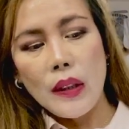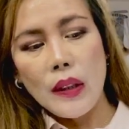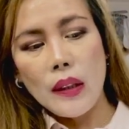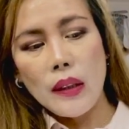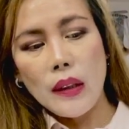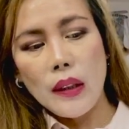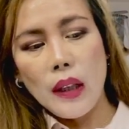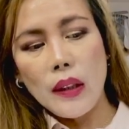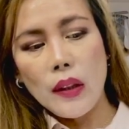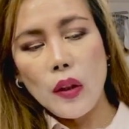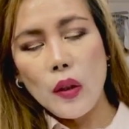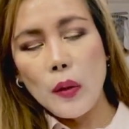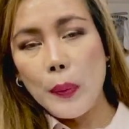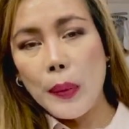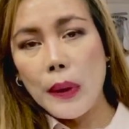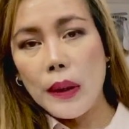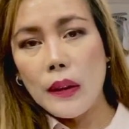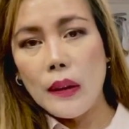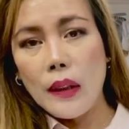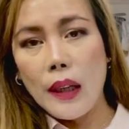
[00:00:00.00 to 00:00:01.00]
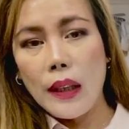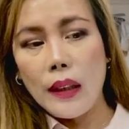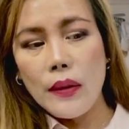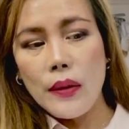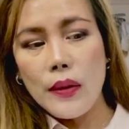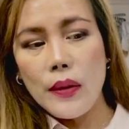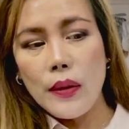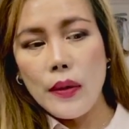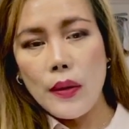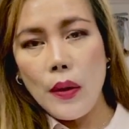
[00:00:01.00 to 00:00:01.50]
it can open like
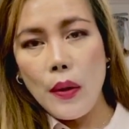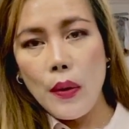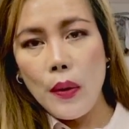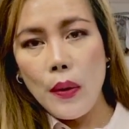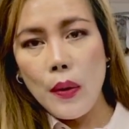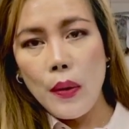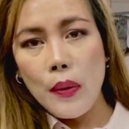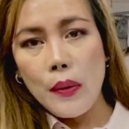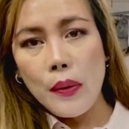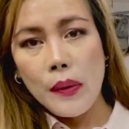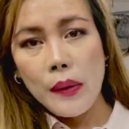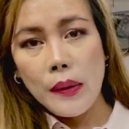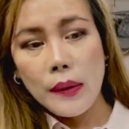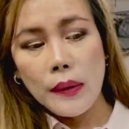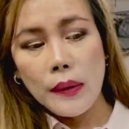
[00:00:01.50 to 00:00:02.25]
so.